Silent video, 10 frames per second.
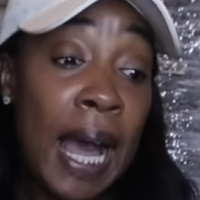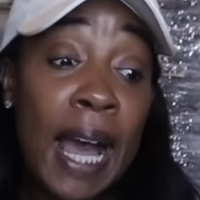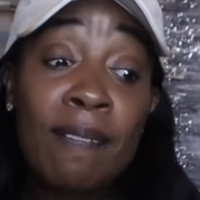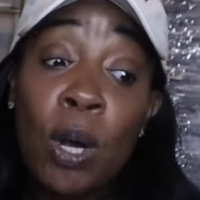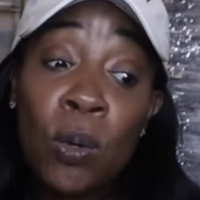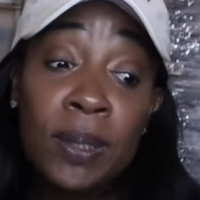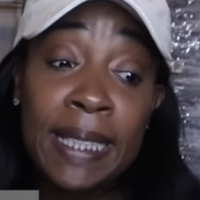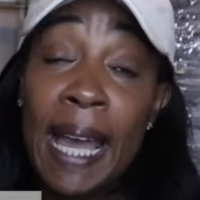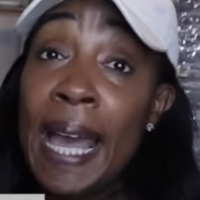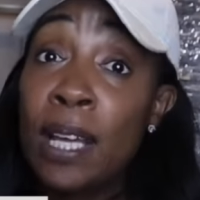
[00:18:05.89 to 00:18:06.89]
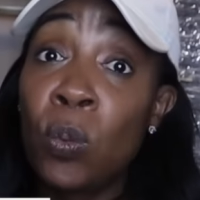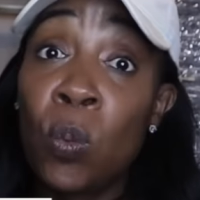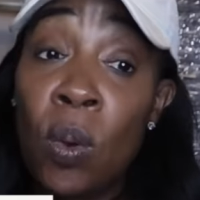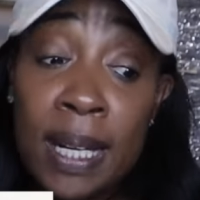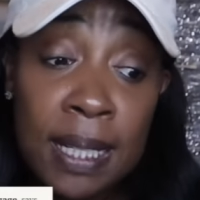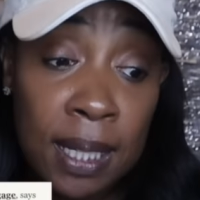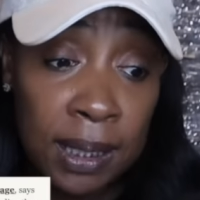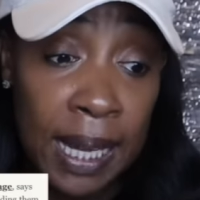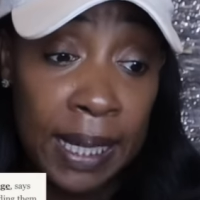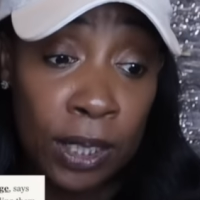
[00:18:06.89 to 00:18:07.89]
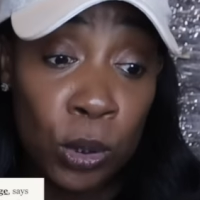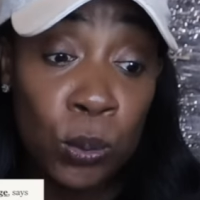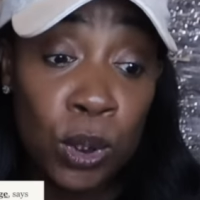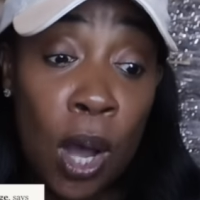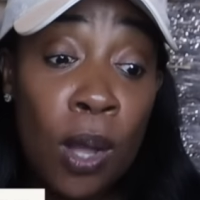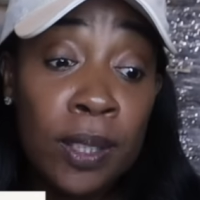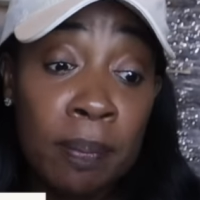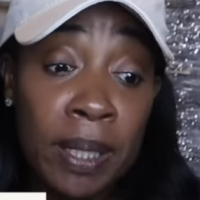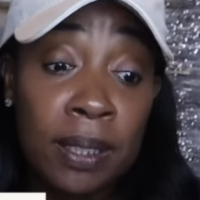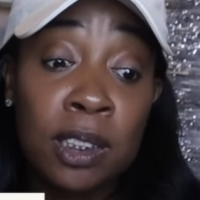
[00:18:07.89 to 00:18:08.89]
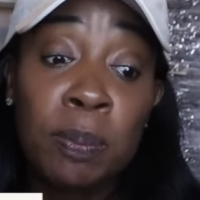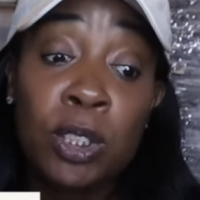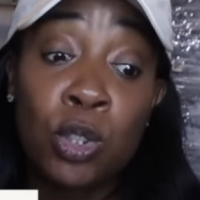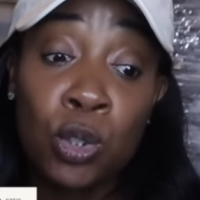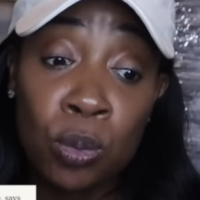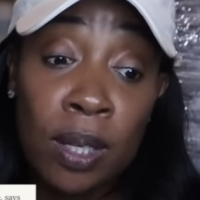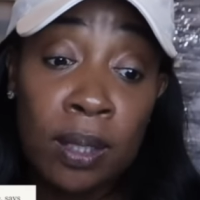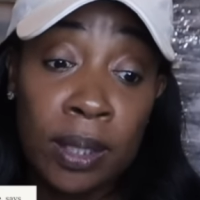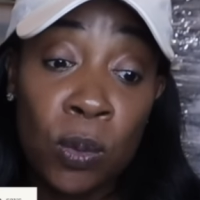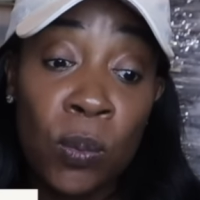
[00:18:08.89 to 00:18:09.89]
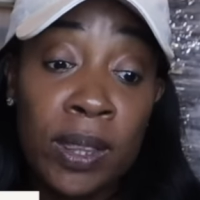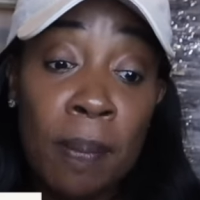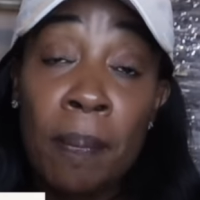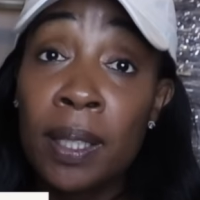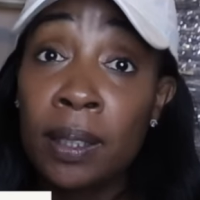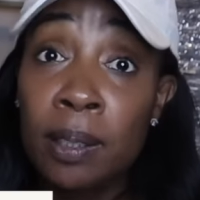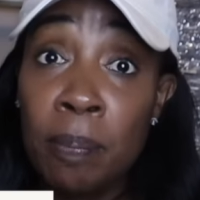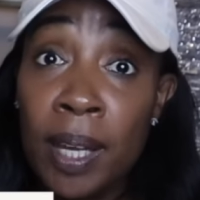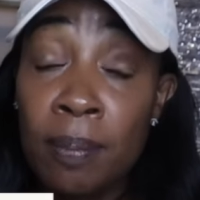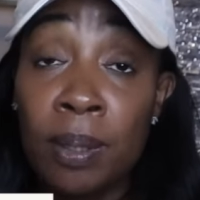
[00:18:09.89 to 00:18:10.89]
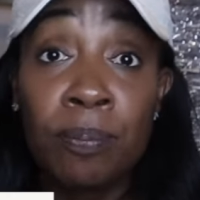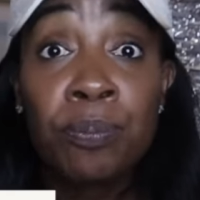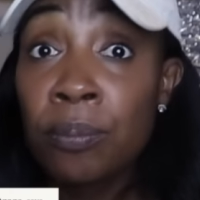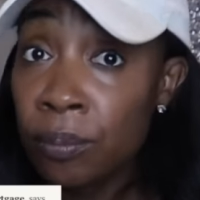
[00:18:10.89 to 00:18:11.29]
I've only had one client who's calling me that's been struggling with a monthly payment.